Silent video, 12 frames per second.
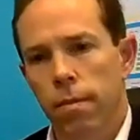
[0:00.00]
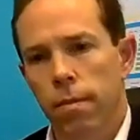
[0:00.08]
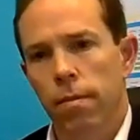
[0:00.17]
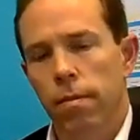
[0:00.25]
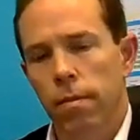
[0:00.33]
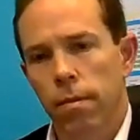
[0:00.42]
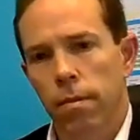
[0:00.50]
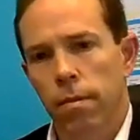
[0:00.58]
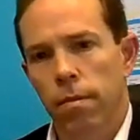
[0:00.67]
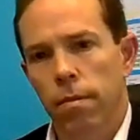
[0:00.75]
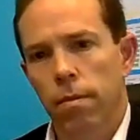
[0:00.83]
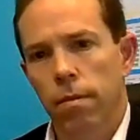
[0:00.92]

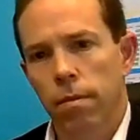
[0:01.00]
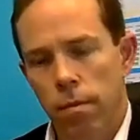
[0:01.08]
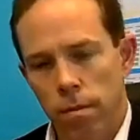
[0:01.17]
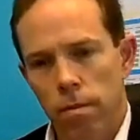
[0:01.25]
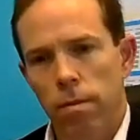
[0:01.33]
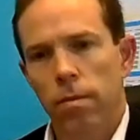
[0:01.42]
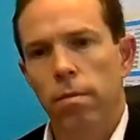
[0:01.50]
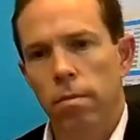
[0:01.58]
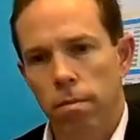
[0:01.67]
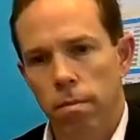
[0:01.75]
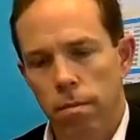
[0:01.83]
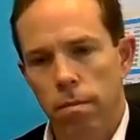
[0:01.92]

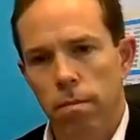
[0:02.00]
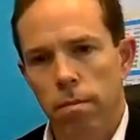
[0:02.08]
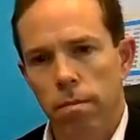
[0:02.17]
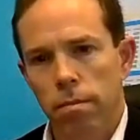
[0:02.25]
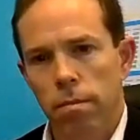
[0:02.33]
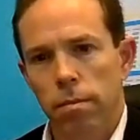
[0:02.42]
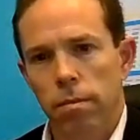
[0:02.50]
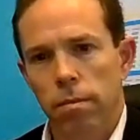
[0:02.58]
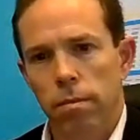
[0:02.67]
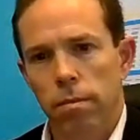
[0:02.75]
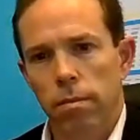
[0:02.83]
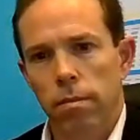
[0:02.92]

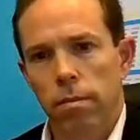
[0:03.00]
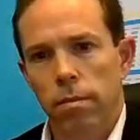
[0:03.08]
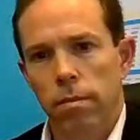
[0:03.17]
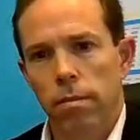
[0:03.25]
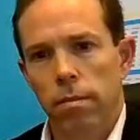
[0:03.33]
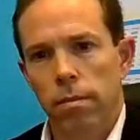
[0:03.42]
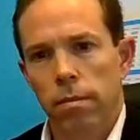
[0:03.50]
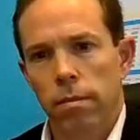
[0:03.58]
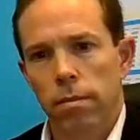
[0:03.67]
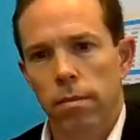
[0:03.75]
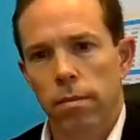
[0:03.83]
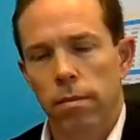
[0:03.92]

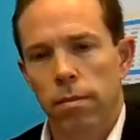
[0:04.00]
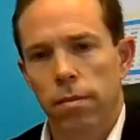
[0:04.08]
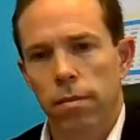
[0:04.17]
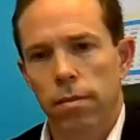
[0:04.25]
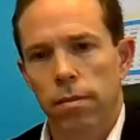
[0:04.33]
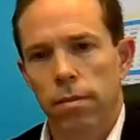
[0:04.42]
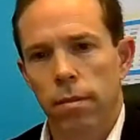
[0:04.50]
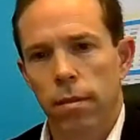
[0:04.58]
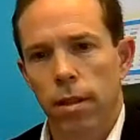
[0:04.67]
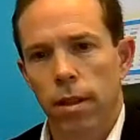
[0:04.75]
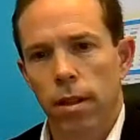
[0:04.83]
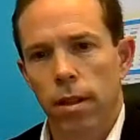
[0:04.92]

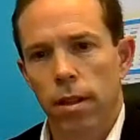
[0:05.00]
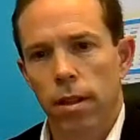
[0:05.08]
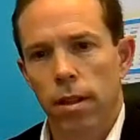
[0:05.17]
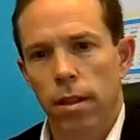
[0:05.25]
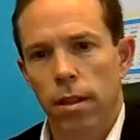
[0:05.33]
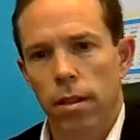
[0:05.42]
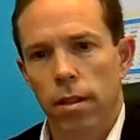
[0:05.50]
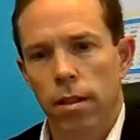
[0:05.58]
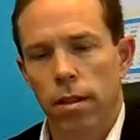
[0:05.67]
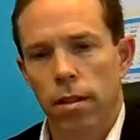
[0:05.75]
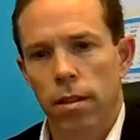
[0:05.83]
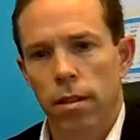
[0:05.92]

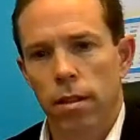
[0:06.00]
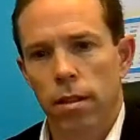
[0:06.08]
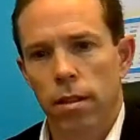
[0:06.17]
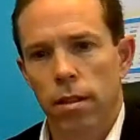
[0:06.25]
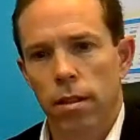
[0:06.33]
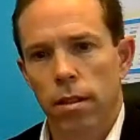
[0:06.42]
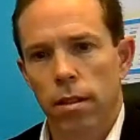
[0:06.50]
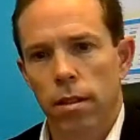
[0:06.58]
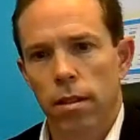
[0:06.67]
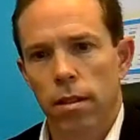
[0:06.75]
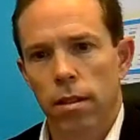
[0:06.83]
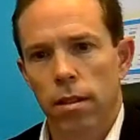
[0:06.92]

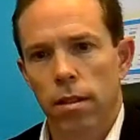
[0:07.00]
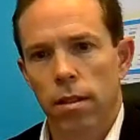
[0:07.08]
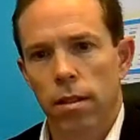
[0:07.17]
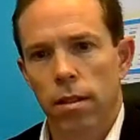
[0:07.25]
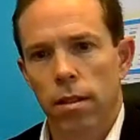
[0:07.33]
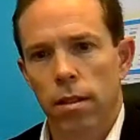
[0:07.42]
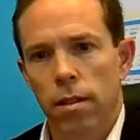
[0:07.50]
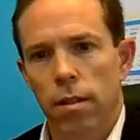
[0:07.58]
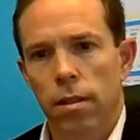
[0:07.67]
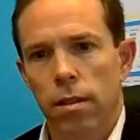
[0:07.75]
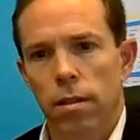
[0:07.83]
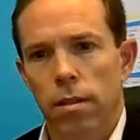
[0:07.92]
No words are spoken by the person on screen.